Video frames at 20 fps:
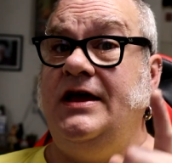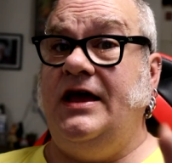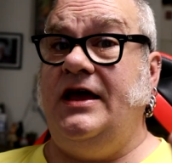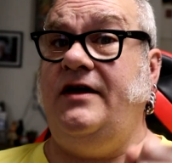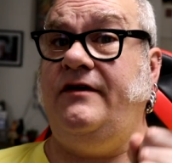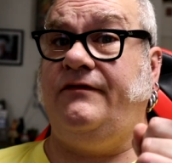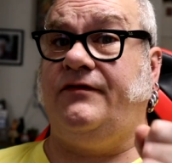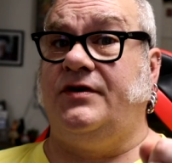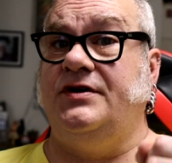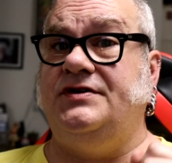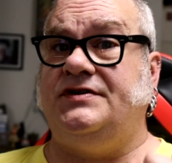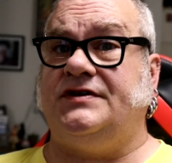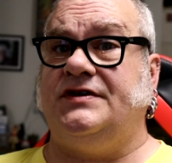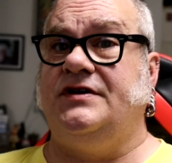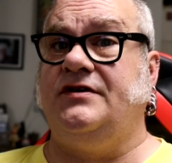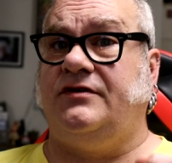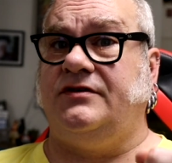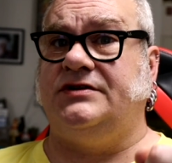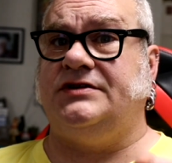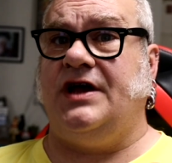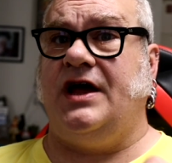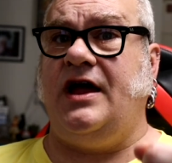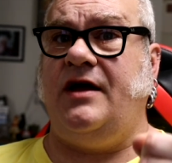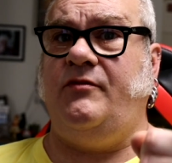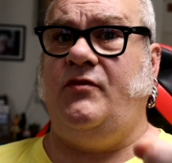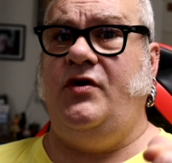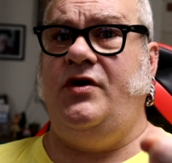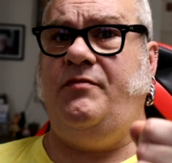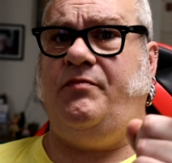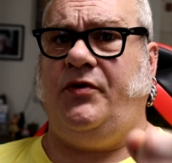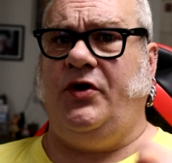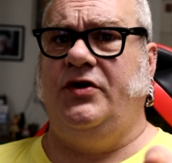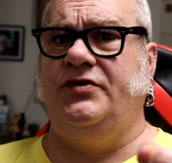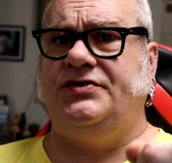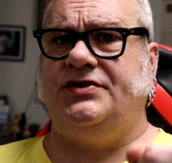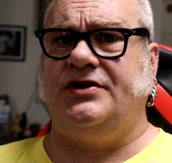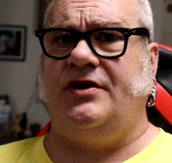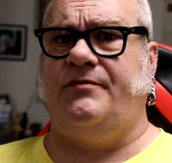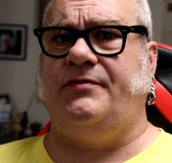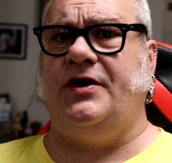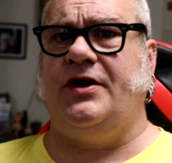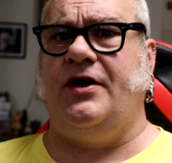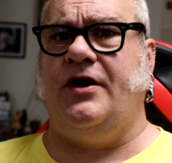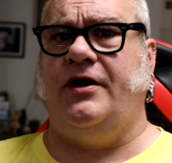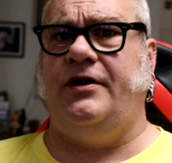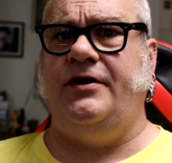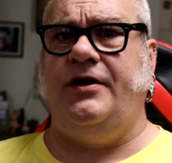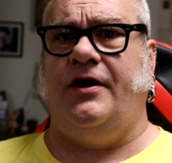every single time we post something on